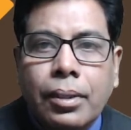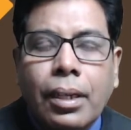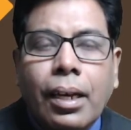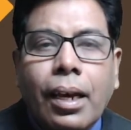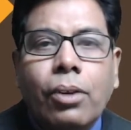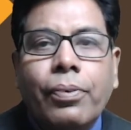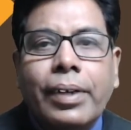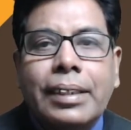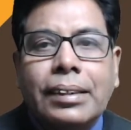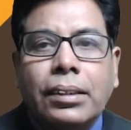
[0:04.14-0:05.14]
Hello
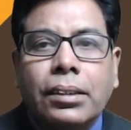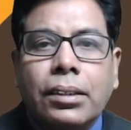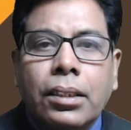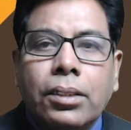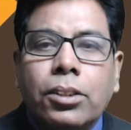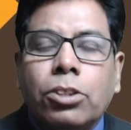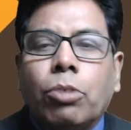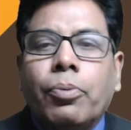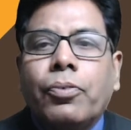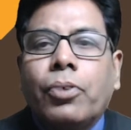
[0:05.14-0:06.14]
friends, the
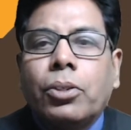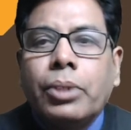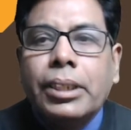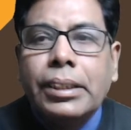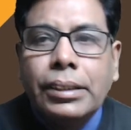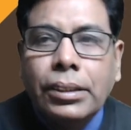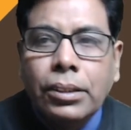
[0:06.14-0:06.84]
topic for today is